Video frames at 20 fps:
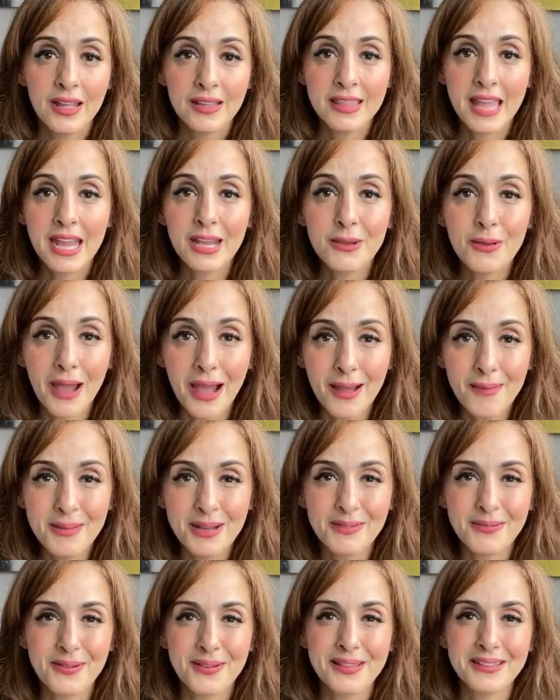Thank you,
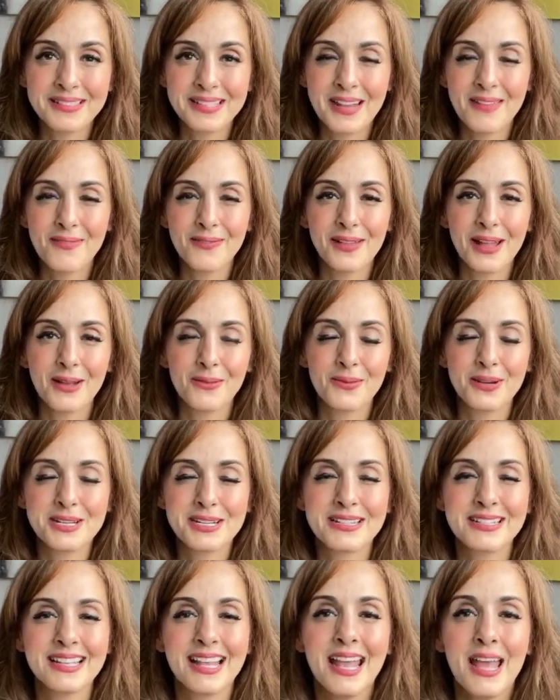Ahmed, for the safe flight
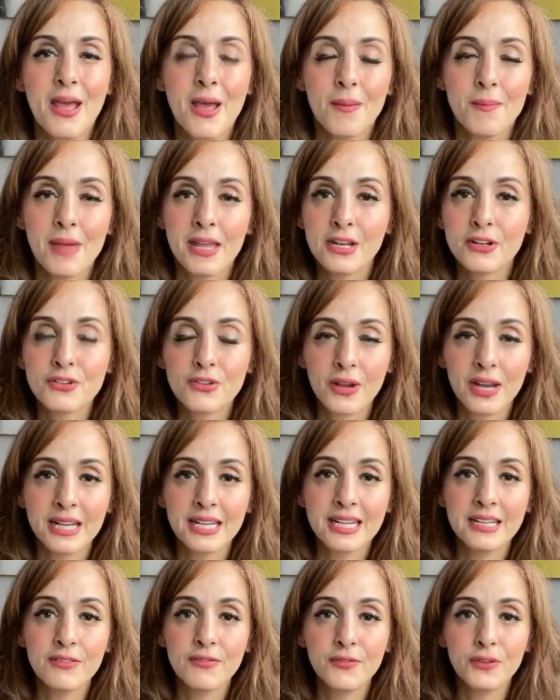wishes.
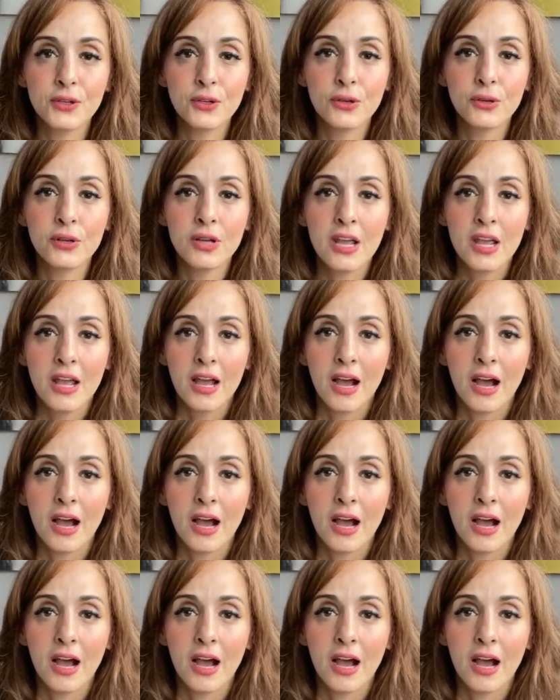Mediterranean food.